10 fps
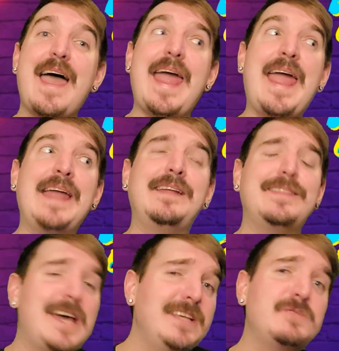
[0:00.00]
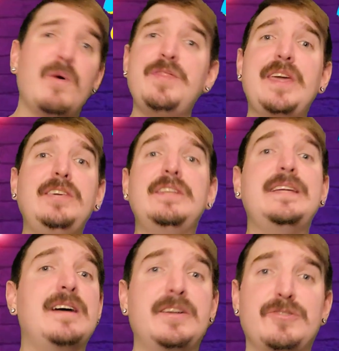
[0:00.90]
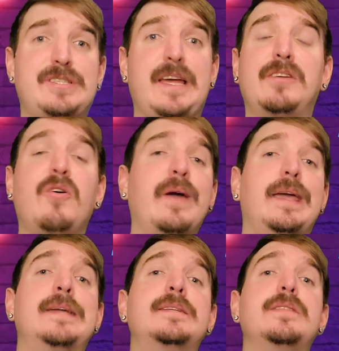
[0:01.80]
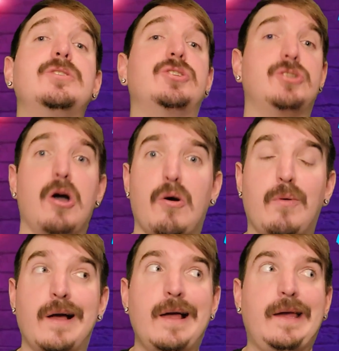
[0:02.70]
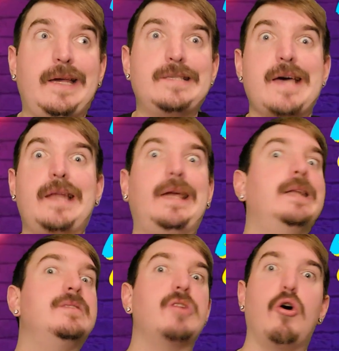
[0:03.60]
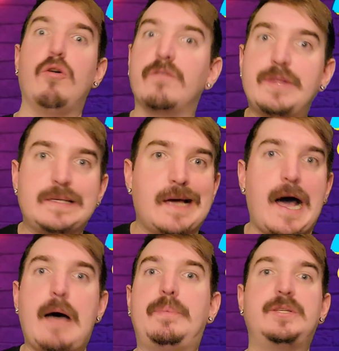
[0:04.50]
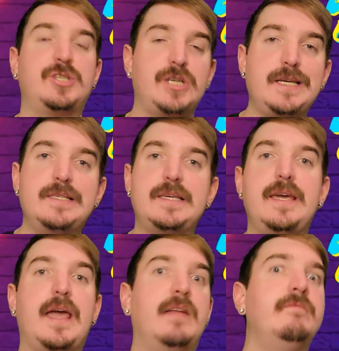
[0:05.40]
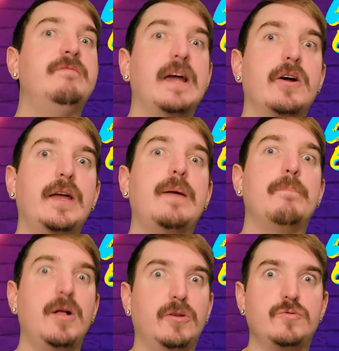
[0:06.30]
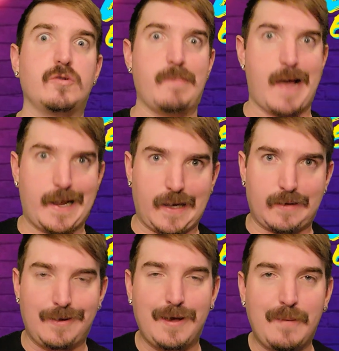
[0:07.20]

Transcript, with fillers: And that is one thing you need to understand going into this show, is that it is over the top, cheesy, and very melodramatic.